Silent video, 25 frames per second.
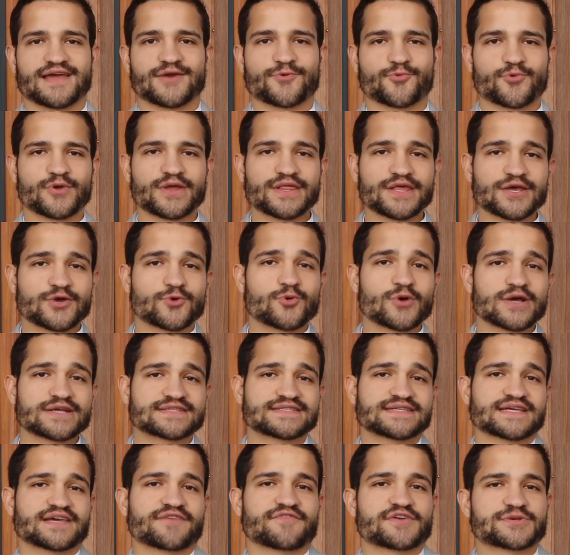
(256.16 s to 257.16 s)
And really
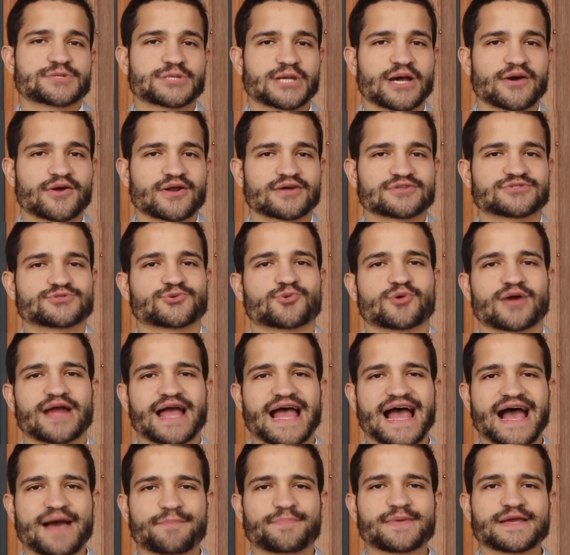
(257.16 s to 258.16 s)
quick, to give a shout out to our
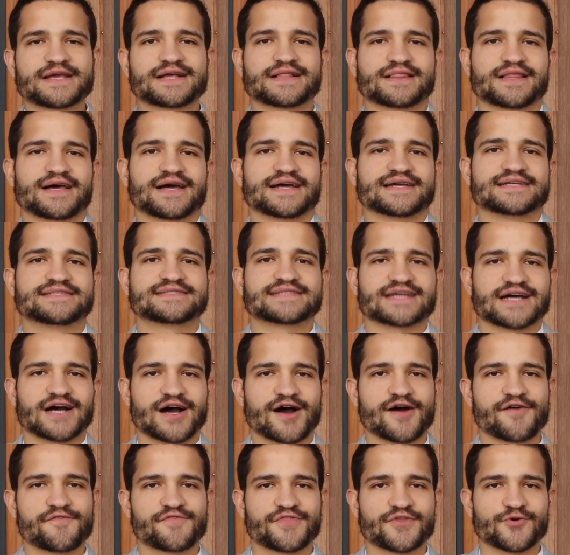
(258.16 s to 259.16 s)
happy client
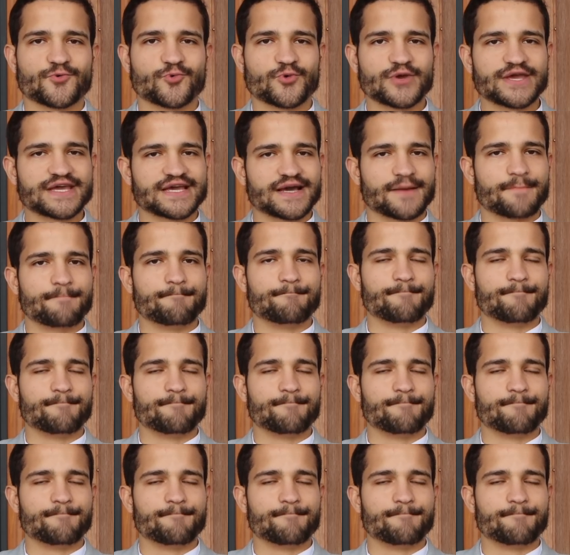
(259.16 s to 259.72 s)
of the week,